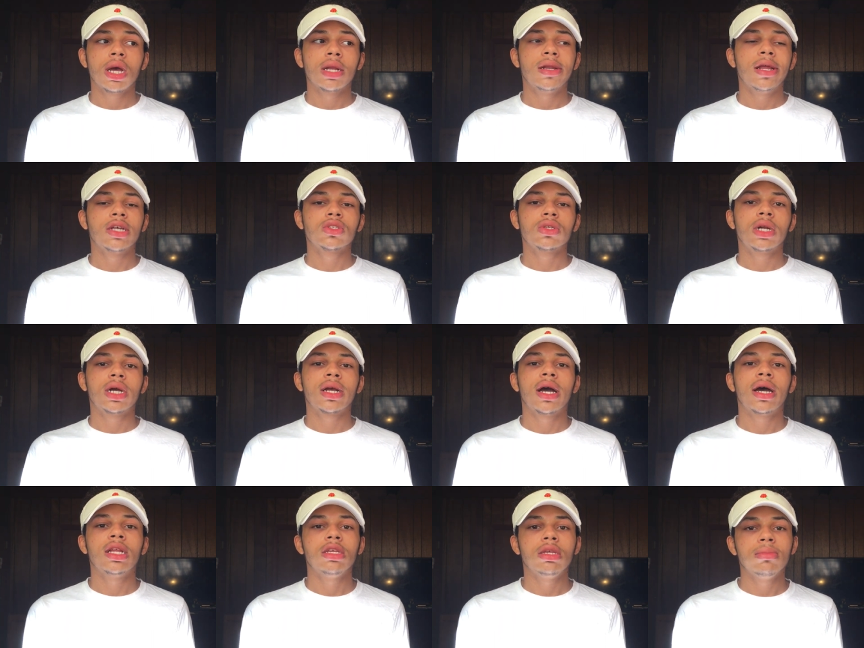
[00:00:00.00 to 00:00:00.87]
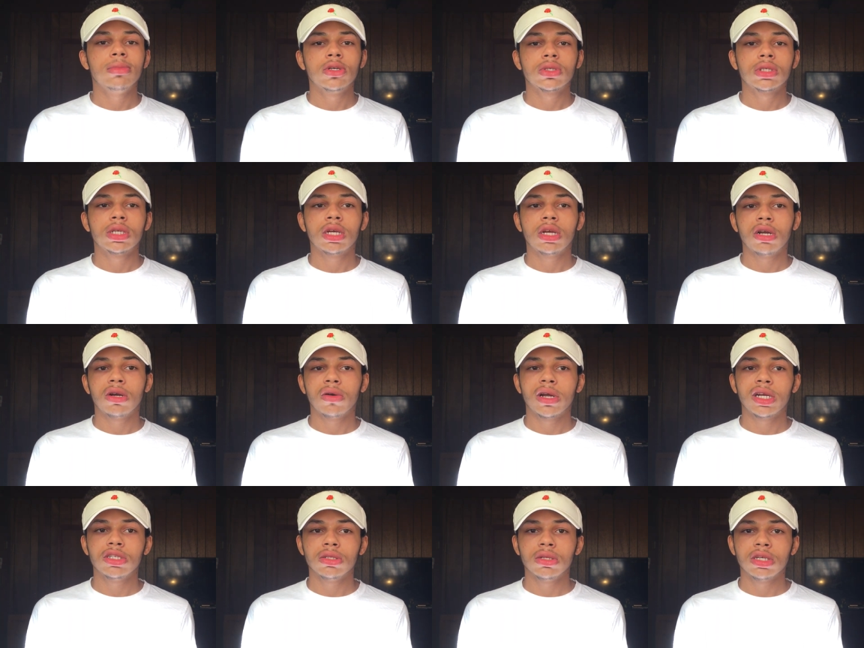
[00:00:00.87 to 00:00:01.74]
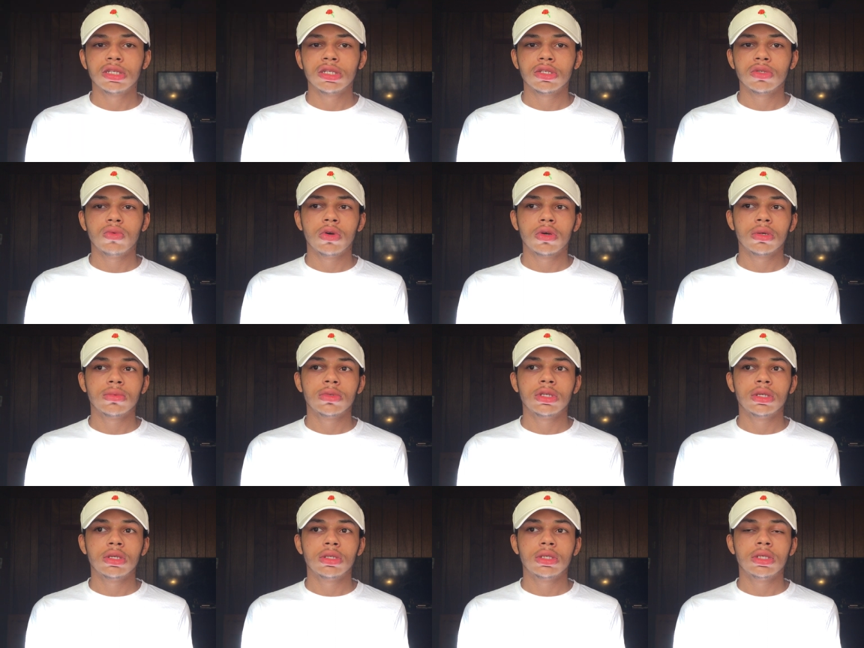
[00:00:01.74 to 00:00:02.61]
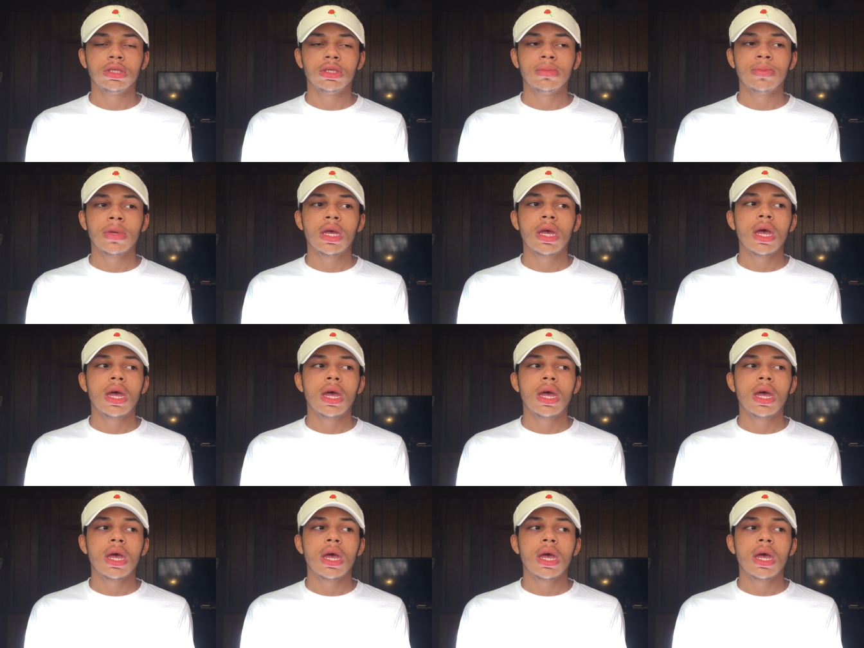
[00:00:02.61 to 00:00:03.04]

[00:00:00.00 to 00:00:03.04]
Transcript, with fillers: that's when I got an email saying, "Congratulations, welcome to the team."